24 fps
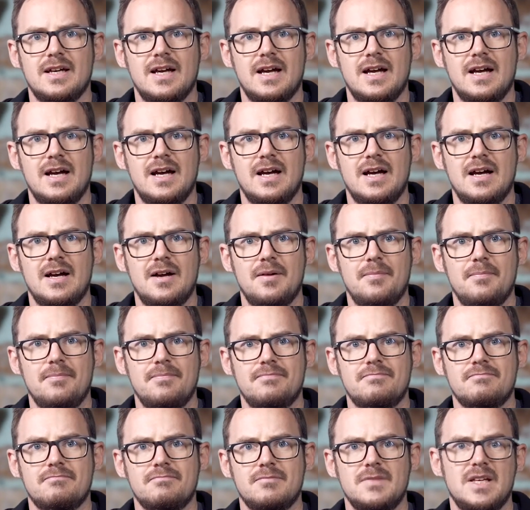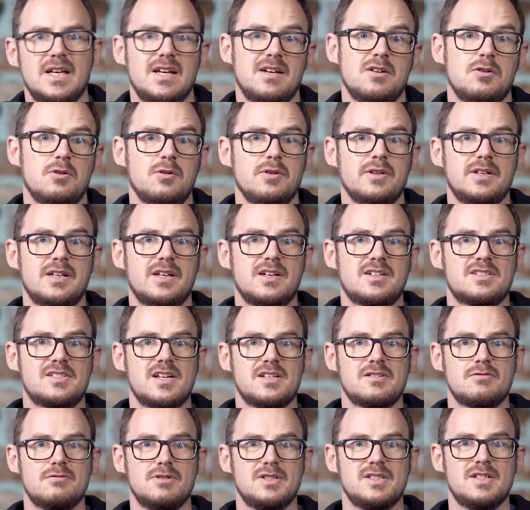Yeah, all the
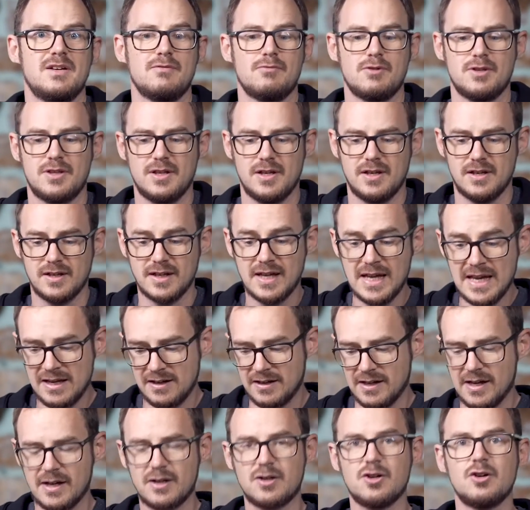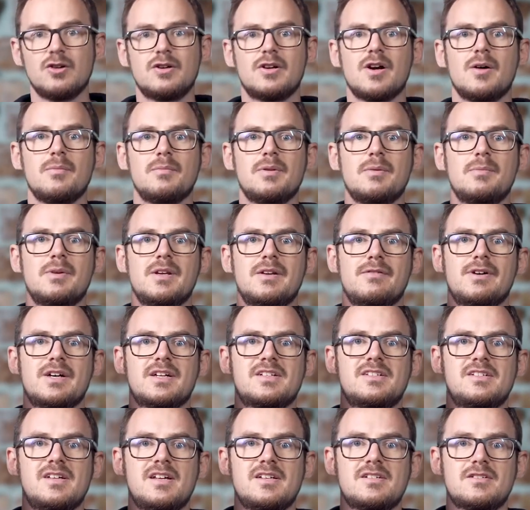accessories and everything. Yeah, a good complement of
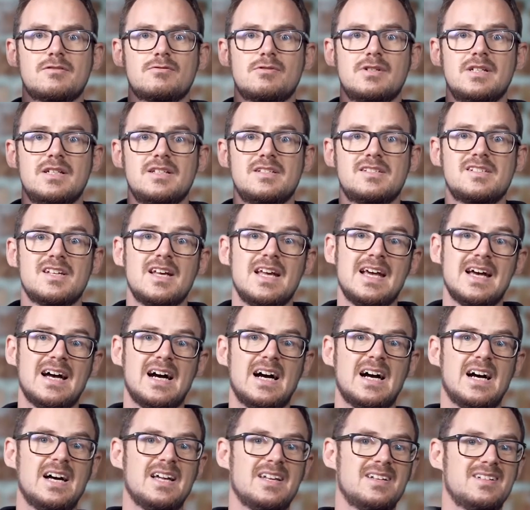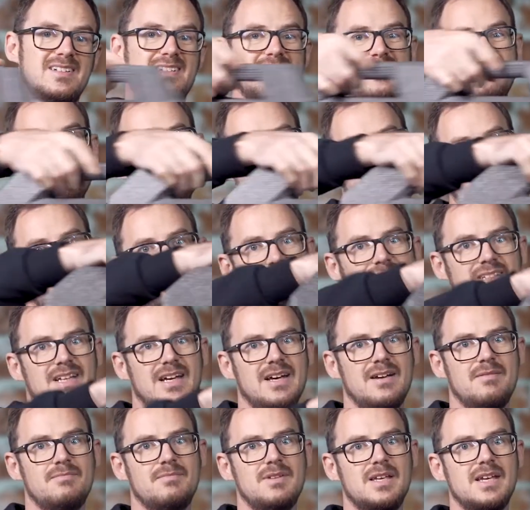accessories, and
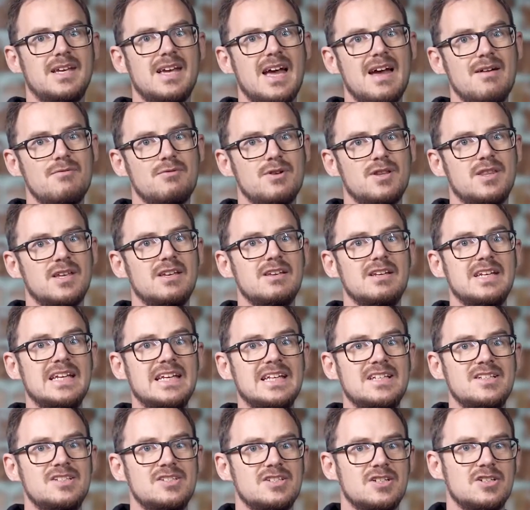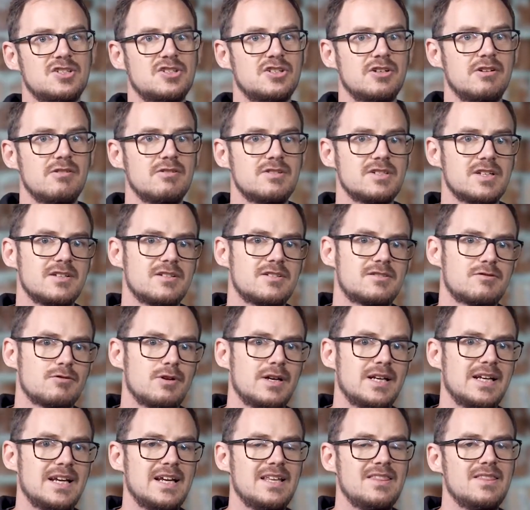yeah, you get everything you need to shoot
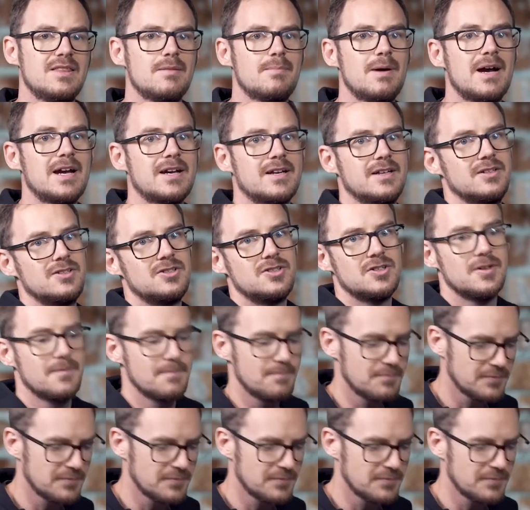straight in the package.